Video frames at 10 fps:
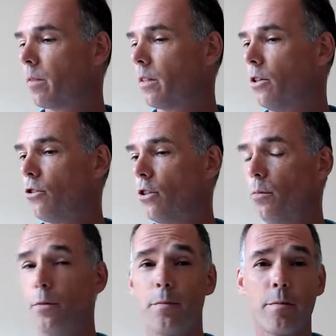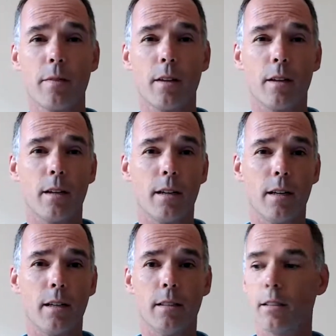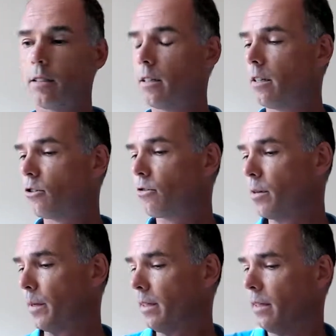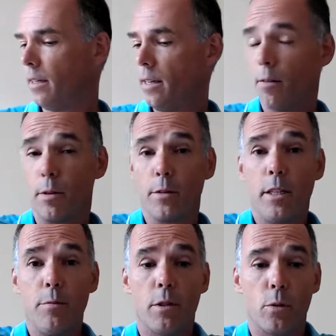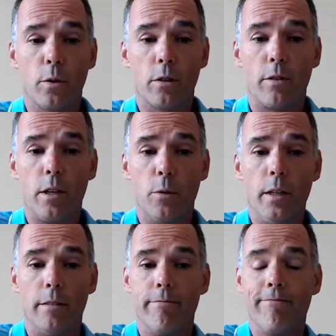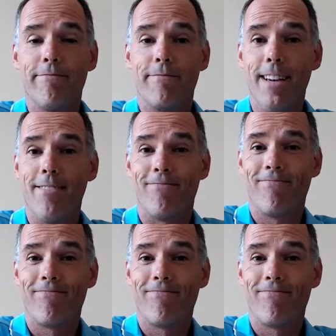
YouTube and streaming, but it seems to work very well. Yeah,